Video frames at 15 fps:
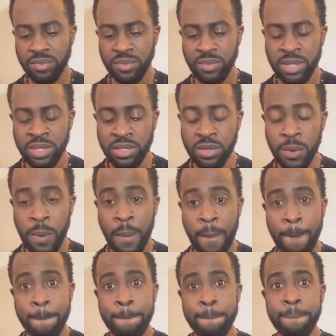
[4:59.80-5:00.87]
so
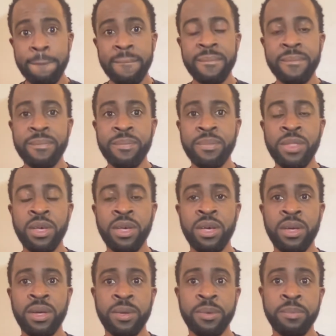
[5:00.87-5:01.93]

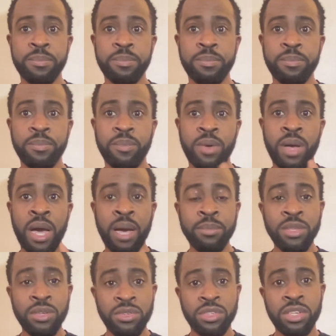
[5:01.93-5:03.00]
the I'm
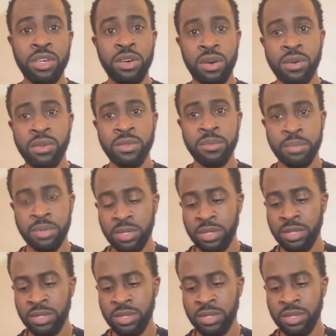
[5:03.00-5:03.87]
using call and puts